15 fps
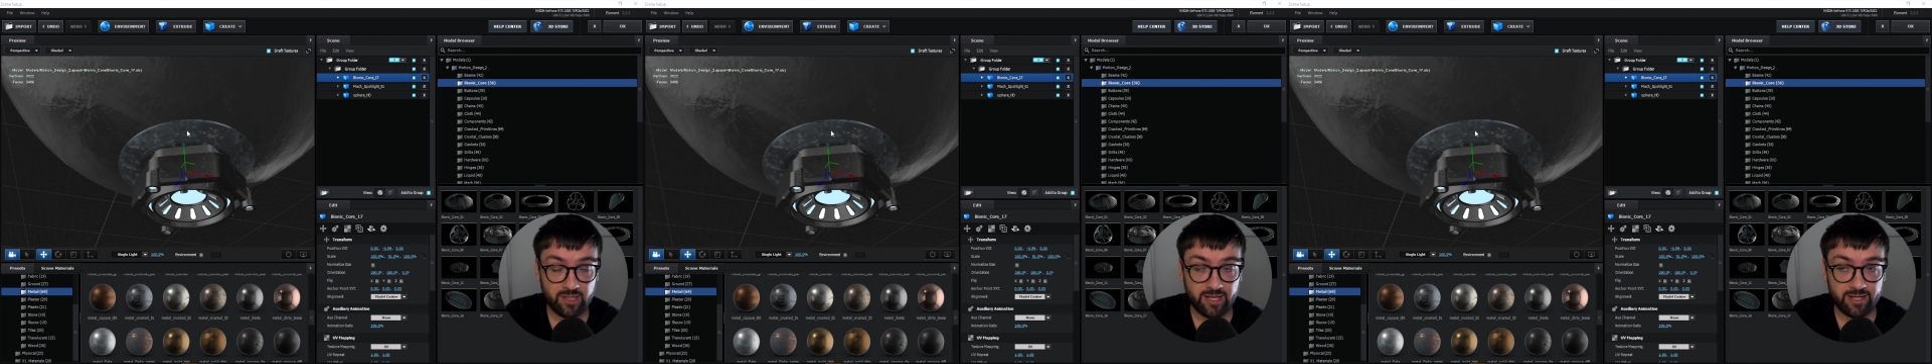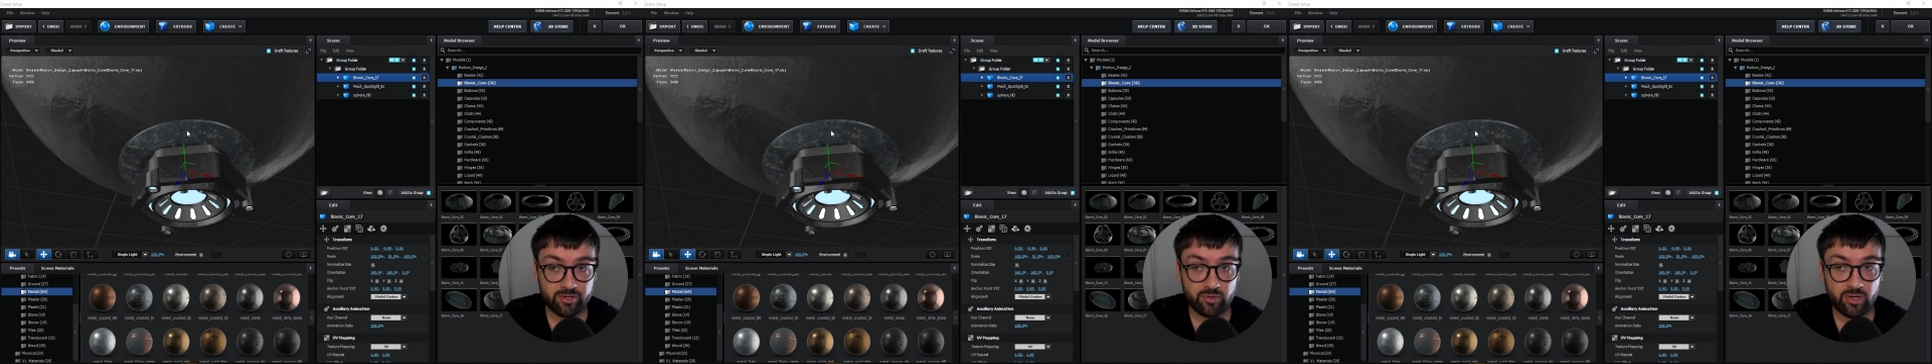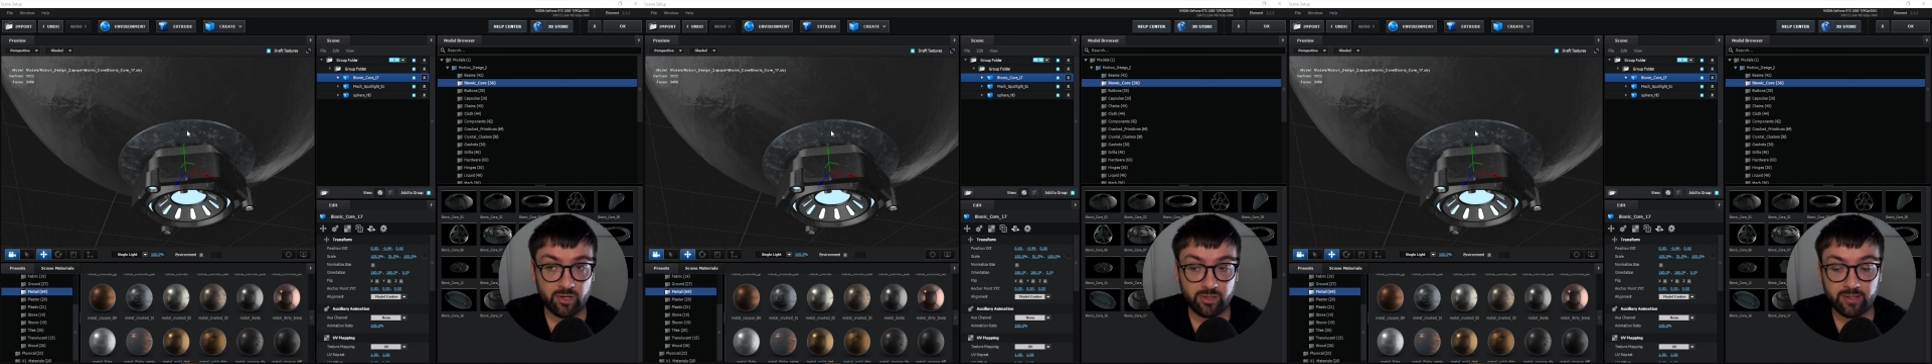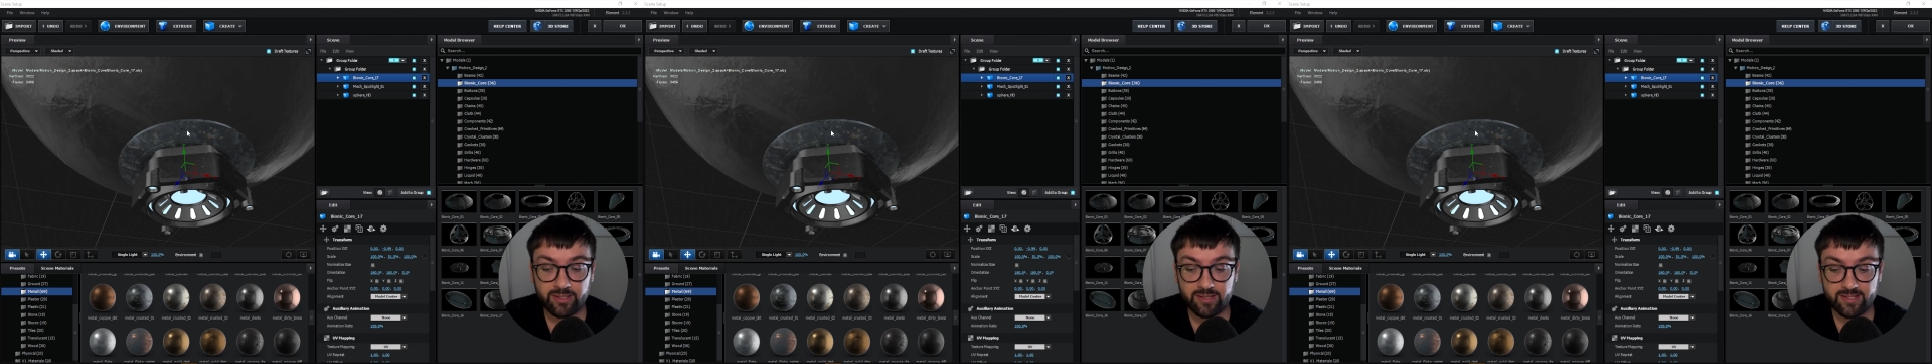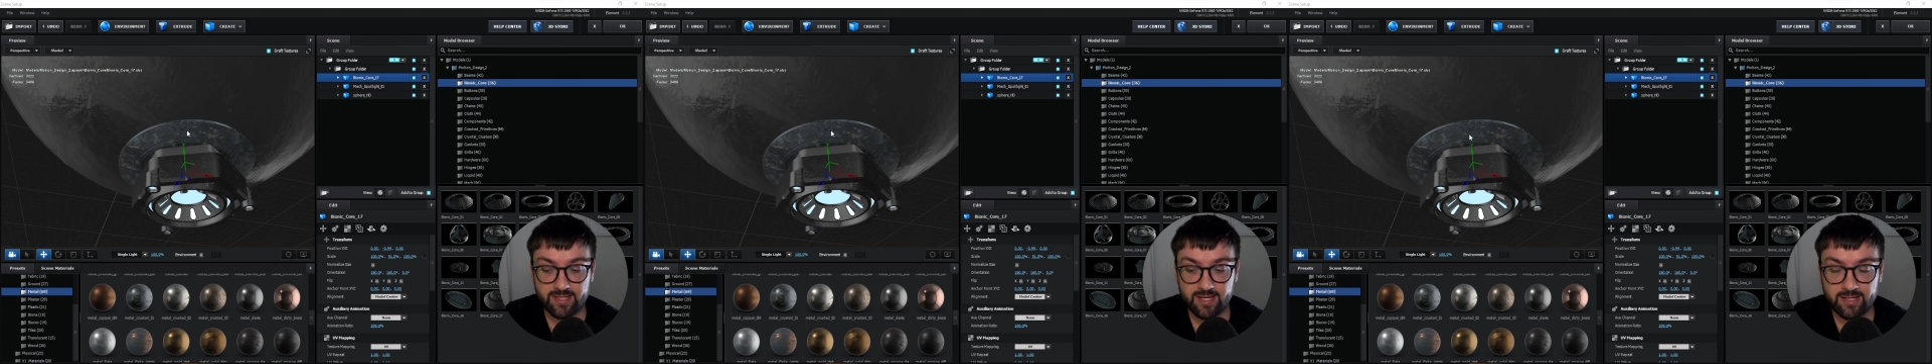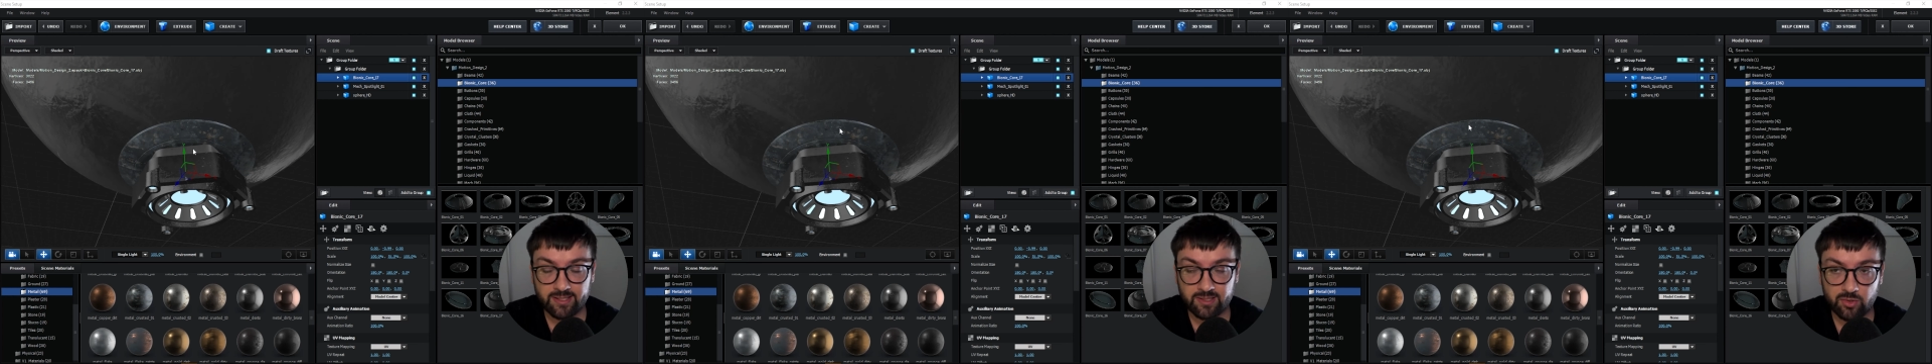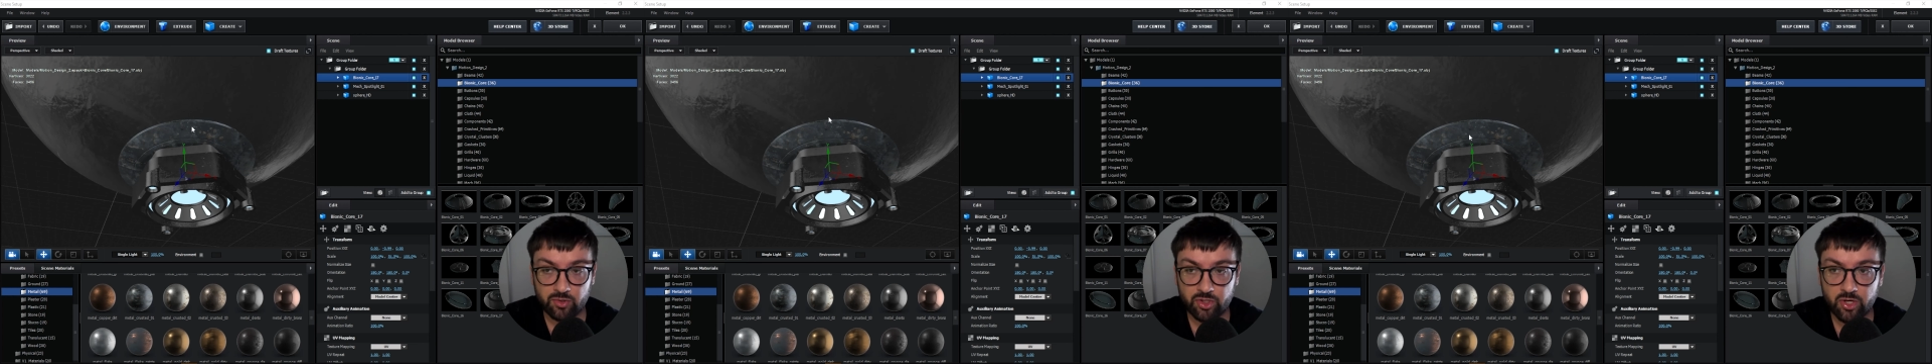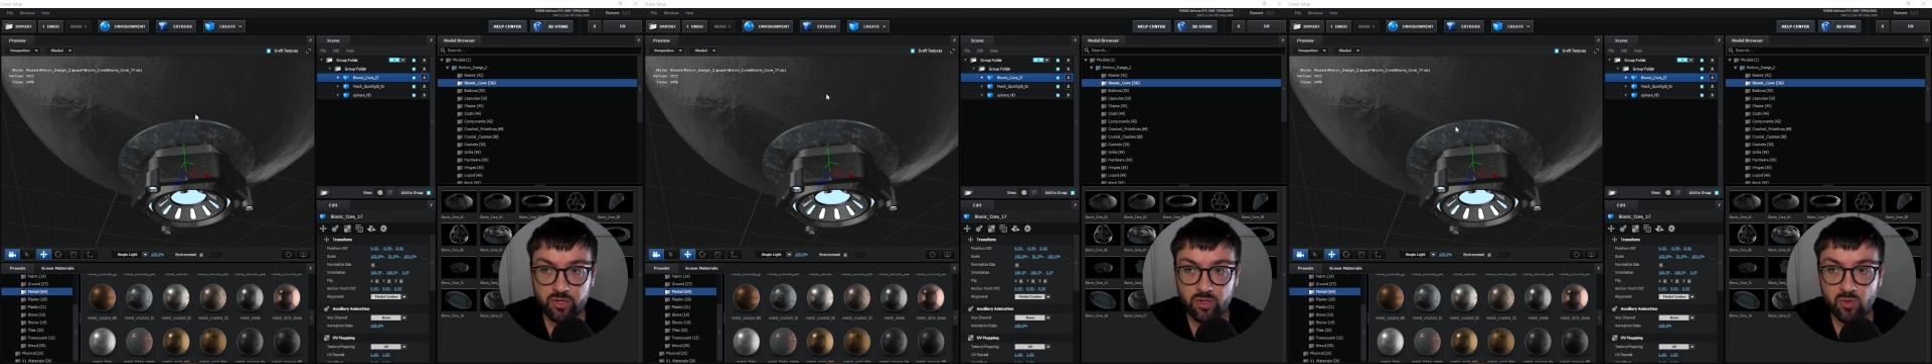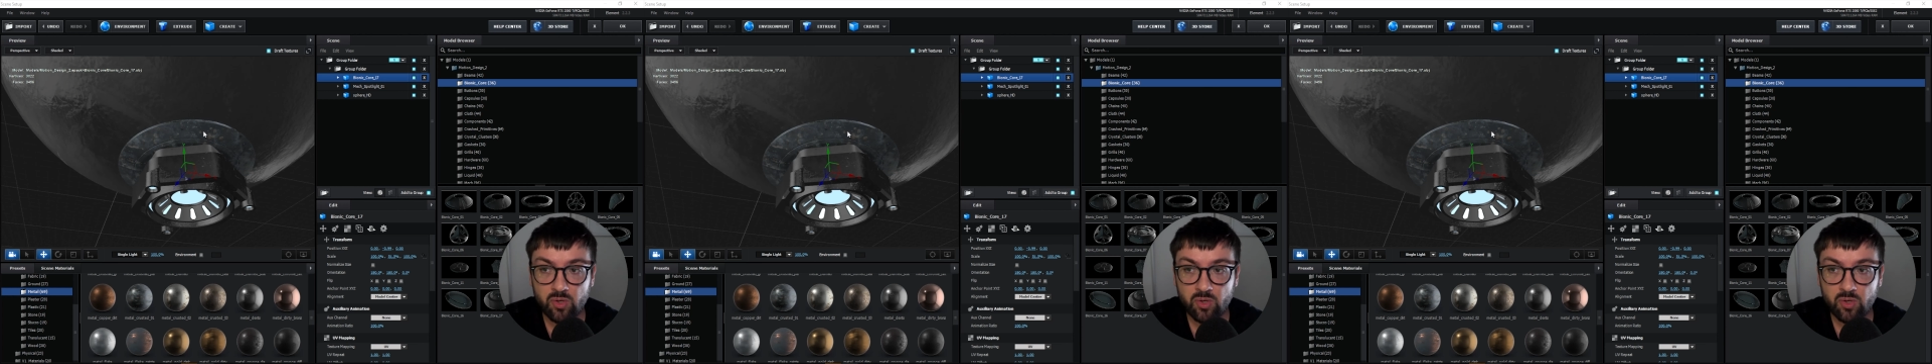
later on in the settings I'll show you,